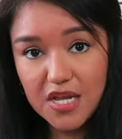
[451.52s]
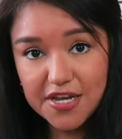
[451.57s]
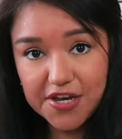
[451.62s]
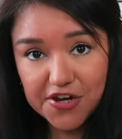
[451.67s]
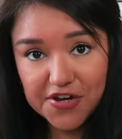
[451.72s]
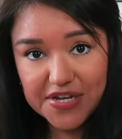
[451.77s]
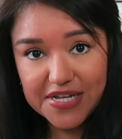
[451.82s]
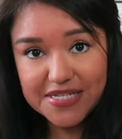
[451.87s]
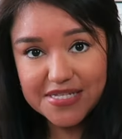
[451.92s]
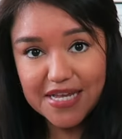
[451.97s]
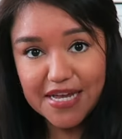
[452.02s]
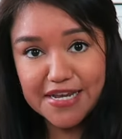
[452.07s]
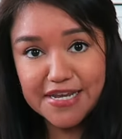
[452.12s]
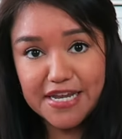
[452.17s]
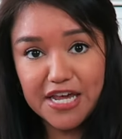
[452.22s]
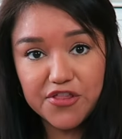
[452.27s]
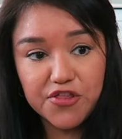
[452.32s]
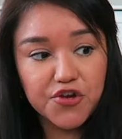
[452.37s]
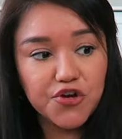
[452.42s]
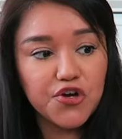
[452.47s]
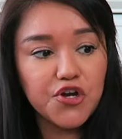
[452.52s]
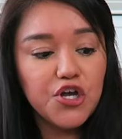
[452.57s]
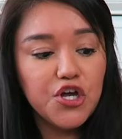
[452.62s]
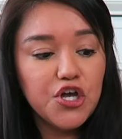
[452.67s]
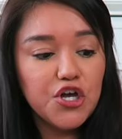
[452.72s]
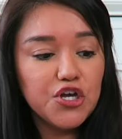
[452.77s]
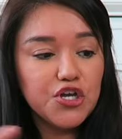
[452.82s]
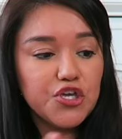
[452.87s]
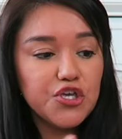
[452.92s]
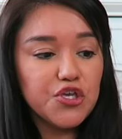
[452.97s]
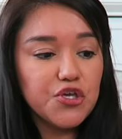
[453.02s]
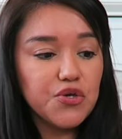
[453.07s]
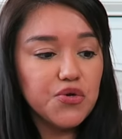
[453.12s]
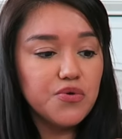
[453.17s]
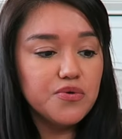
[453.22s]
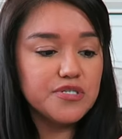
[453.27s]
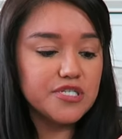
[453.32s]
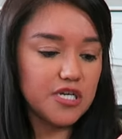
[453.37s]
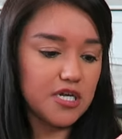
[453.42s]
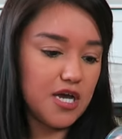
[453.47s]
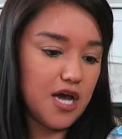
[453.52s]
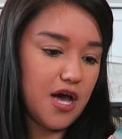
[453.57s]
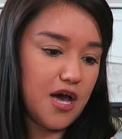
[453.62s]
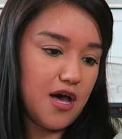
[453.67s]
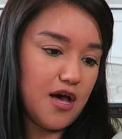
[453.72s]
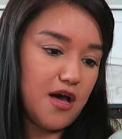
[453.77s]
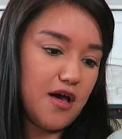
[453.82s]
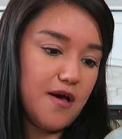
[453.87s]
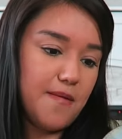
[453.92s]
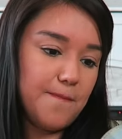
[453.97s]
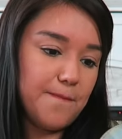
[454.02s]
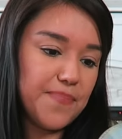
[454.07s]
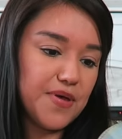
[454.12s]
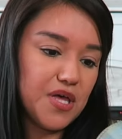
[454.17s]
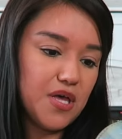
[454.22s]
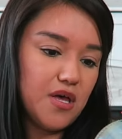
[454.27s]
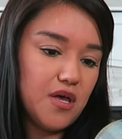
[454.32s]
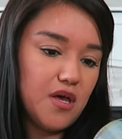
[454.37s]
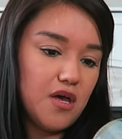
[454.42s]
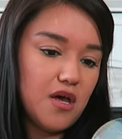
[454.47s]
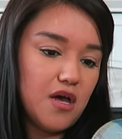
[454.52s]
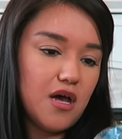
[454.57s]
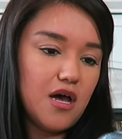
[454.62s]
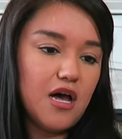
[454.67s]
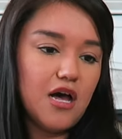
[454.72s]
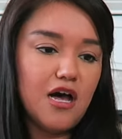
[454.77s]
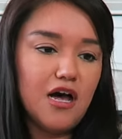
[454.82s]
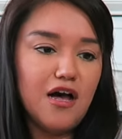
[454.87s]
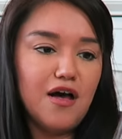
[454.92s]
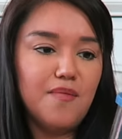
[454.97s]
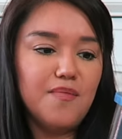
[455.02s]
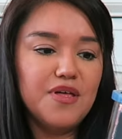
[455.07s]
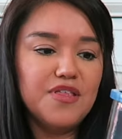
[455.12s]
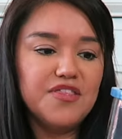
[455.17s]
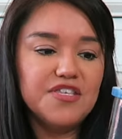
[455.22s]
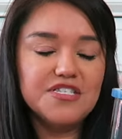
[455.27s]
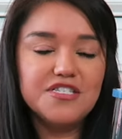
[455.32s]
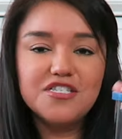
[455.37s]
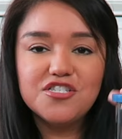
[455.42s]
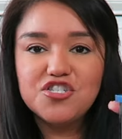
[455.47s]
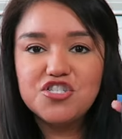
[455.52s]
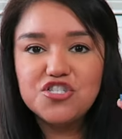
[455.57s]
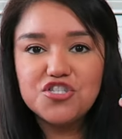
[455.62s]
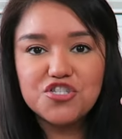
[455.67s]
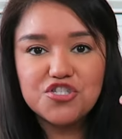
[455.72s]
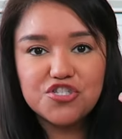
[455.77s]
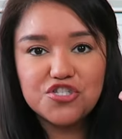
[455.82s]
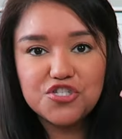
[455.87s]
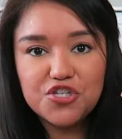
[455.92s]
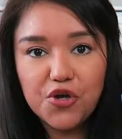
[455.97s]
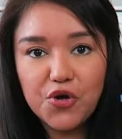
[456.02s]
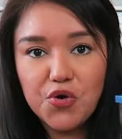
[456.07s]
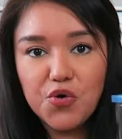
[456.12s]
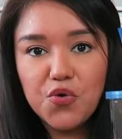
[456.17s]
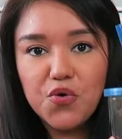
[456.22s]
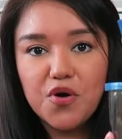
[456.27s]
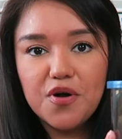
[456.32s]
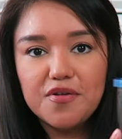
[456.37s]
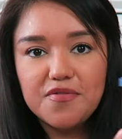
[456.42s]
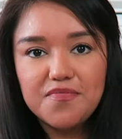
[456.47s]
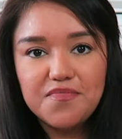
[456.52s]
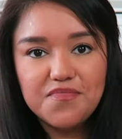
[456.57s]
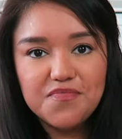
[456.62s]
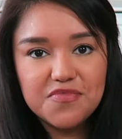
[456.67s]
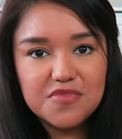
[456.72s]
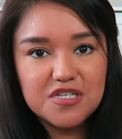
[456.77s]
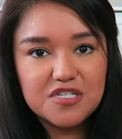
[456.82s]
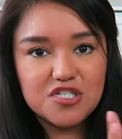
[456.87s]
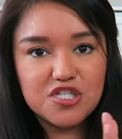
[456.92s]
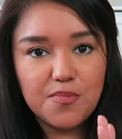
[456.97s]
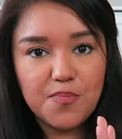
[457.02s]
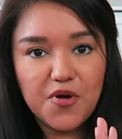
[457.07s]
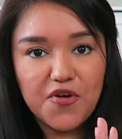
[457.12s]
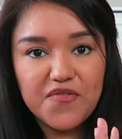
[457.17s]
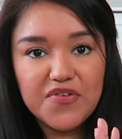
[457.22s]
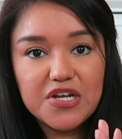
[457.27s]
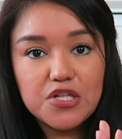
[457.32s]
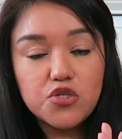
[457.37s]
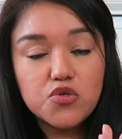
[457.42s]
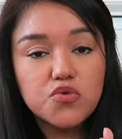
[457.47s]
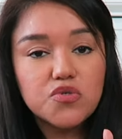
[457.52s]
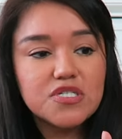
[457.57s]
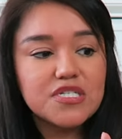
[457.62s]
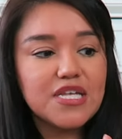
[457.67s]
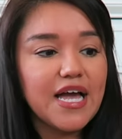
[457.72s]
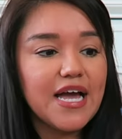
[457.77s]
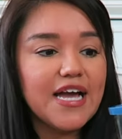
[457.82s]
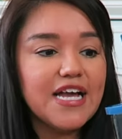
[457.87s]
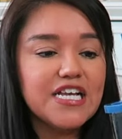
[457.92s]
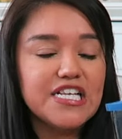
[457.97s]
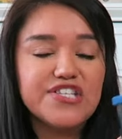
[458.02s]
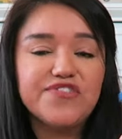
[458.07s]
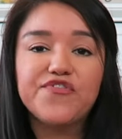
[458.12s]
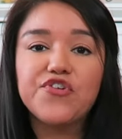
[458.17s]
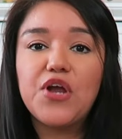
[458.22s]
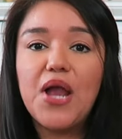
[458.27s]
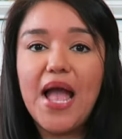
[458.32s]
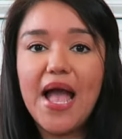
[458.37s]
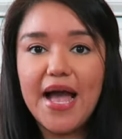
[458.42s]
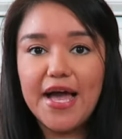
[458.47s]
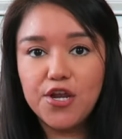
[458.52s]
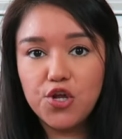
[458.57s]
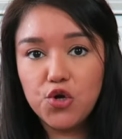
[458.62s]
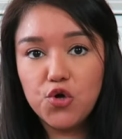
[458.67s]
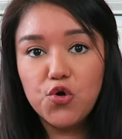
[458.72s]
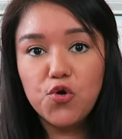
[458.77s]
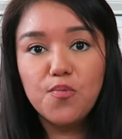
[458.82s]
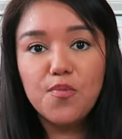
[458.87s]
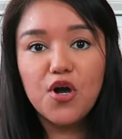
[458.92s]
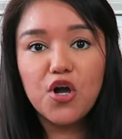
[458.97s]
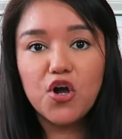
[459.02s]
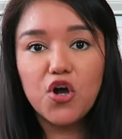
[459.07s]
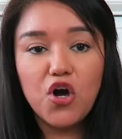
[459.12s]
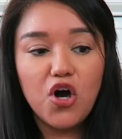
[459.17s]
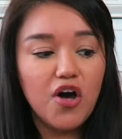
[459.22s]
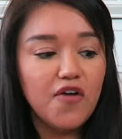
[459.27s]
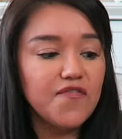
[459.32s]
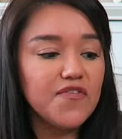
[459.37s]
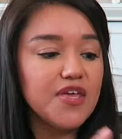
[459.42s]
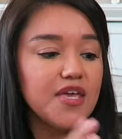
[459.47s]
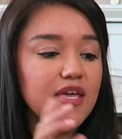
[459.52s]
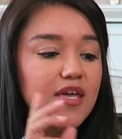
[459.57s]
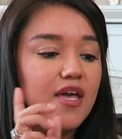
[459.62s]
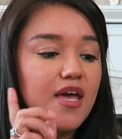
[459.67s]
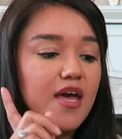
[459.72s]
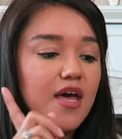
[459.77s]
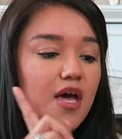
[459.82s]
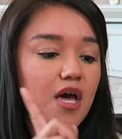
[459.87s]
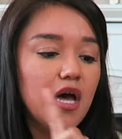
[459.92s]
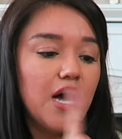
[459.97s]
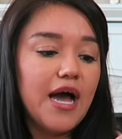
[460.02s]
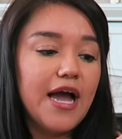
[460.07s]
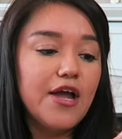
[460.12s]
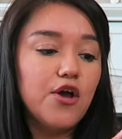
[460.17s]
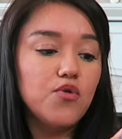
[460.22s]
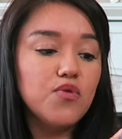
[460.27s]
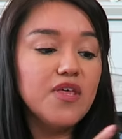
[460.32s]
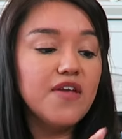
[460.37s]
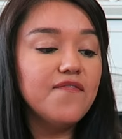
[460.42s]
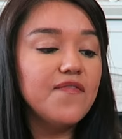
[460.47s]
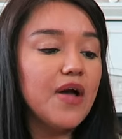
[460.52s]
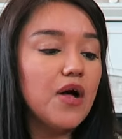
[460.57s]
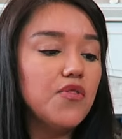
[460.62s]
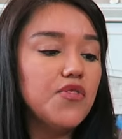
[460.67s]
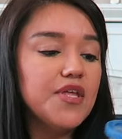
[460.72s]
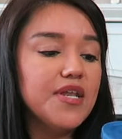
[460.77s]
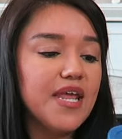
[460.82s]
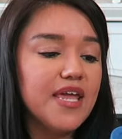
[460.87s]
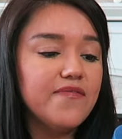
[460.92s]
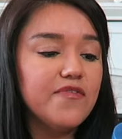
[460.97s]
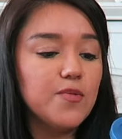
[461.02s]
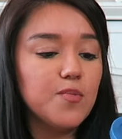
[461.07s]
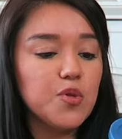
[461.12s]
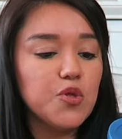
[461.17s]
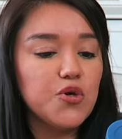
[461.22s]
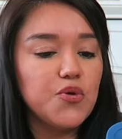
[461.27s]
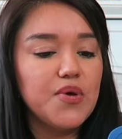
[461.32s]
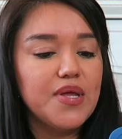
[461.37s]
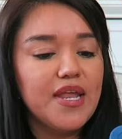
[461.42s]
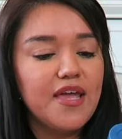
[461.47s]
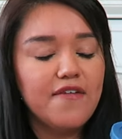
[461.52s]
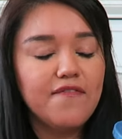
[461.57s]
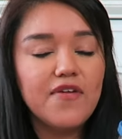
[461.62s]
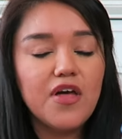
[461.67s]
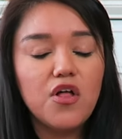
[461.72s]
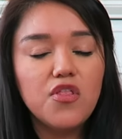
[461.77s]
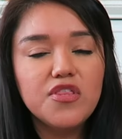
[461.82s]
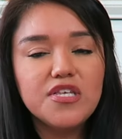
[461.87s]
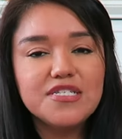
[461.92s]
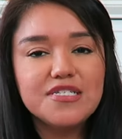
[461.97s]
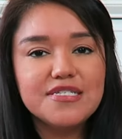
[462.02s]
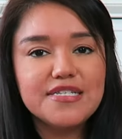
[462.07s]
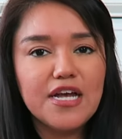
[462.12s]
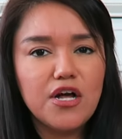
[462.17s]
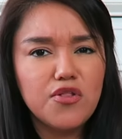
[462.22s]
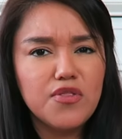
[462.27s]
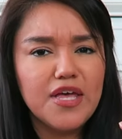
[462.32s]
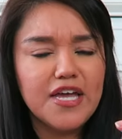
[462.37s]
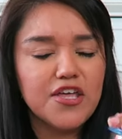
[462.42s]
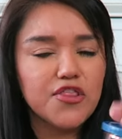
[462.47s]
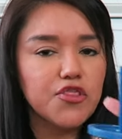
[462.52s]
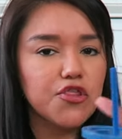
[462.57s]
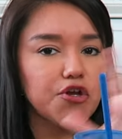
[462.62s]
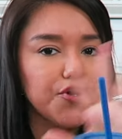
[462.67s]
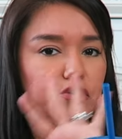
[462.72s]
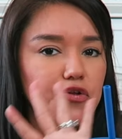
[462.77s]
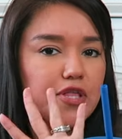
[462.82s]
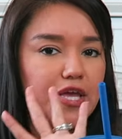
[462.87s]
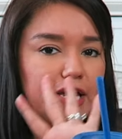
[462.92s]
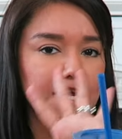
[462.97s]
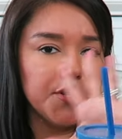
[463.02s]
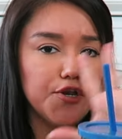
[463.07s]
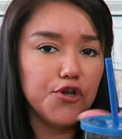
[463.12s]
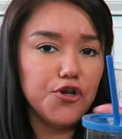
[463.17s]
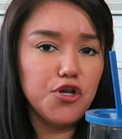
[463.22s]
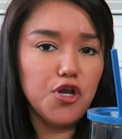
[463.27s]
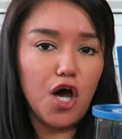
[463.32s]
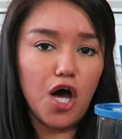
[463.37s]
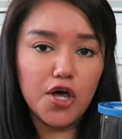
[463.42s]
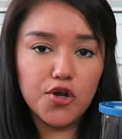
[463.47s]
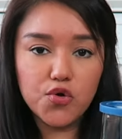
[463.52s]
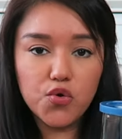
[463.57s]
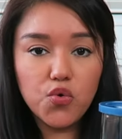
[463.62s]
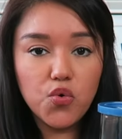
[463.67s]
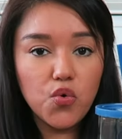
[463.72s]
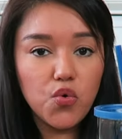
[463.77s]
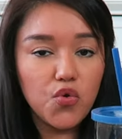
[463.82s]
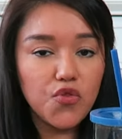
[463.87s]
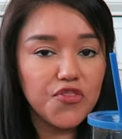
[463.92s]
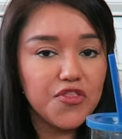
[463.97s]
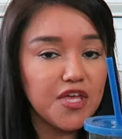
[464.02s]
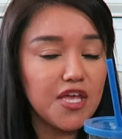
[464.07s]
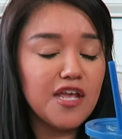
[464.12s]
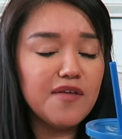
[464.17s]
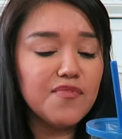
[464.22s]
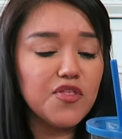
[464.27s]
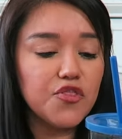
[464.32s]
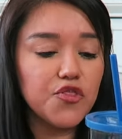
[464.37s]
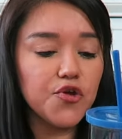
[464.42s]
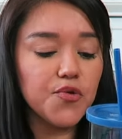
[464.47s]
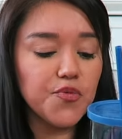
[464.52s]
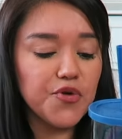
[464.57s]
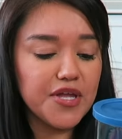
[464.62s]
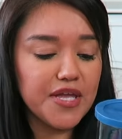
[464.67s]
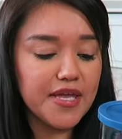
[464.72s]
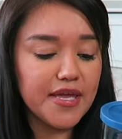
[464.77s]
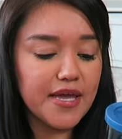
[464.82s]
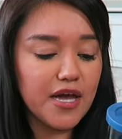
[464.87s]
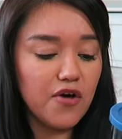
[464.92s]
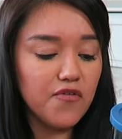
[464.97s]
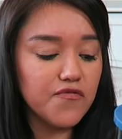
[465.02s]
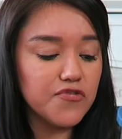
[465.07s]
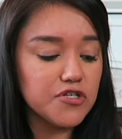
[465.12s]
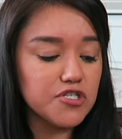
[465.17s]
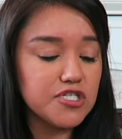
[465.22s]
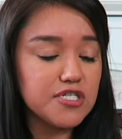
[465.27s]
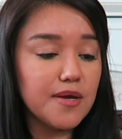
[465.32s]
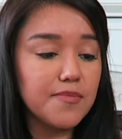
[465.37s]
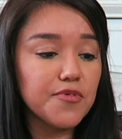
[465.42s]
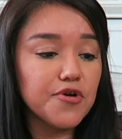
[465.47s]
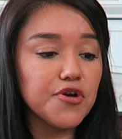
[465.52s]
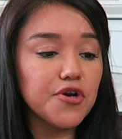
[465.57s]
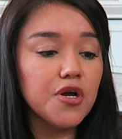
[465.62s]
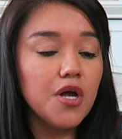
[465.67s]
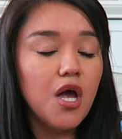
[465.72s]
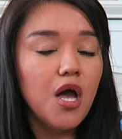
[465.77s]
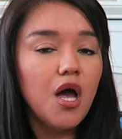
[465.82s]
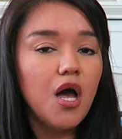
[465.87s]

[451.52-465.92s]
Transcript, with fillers: Here is another cute cup. Um, this is just so, it's the perfect little size for at-home coffee. I only found the navy blue and I found this down like they're like a nautical theme that they're bringing out for summer.